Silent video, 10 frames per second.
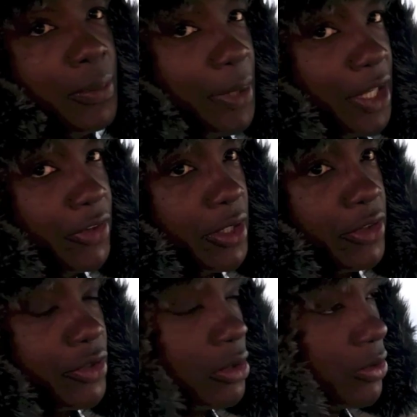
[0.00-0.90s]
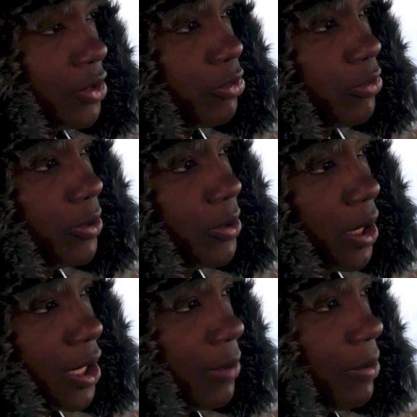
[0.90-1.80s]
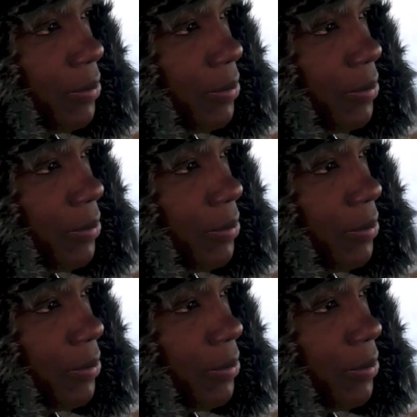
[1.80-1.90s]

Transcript: basically. So that's what I got my